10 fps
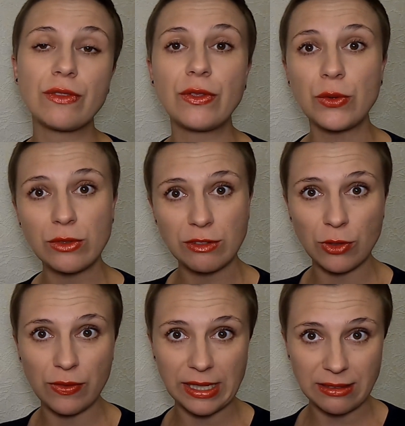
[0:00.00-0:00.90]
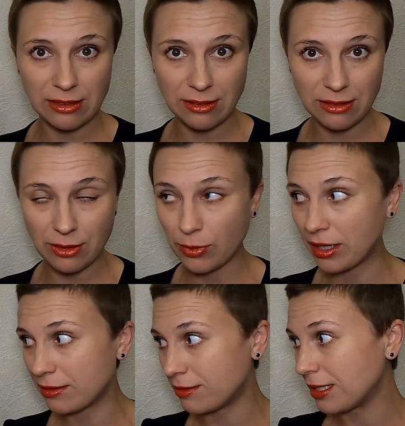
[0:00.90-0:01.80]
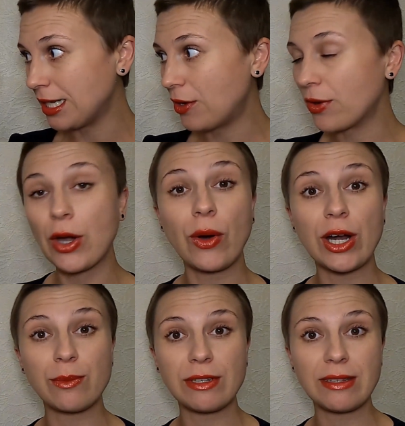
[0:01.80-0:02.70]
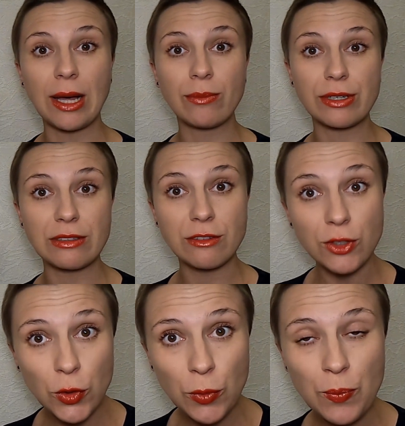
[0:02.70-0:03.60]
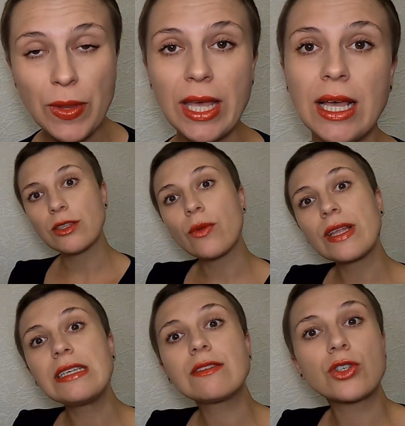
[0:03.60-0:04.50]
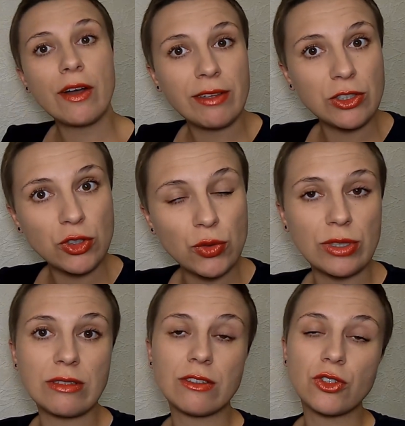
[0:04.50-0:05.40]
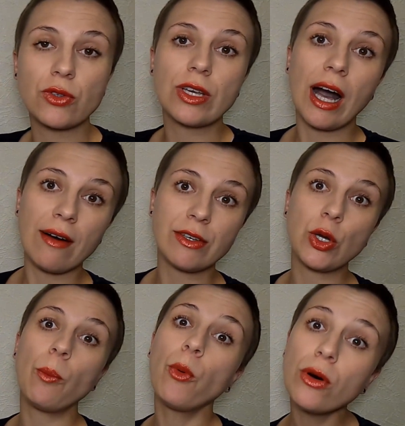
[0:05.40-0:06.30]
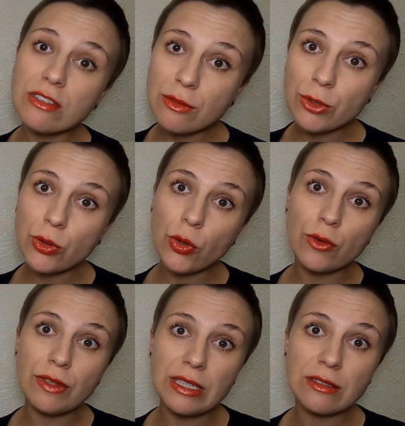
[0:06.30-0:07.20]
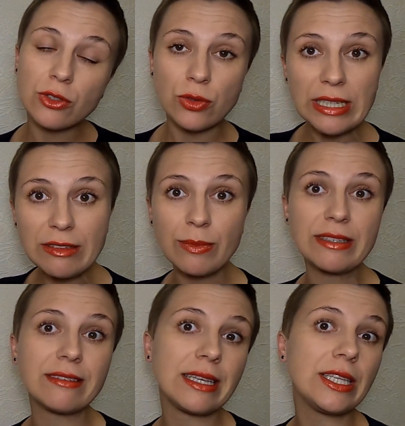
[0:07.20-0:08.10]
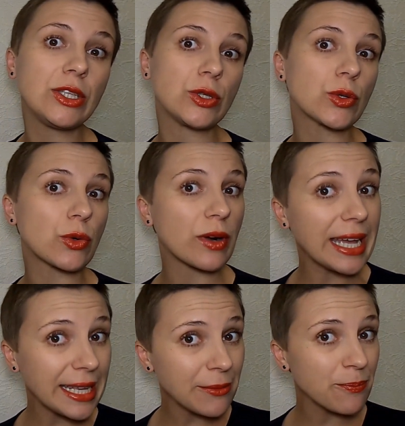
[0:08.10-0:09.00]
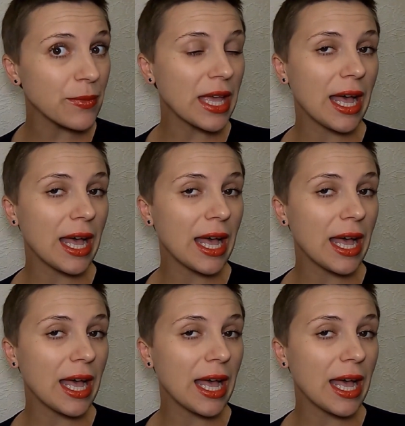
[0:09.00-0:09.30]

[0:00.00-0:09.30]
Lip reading: with you. So this is the demand requirement number 2. So this travel insurance should cover your possible COVID treatment in Ukraine,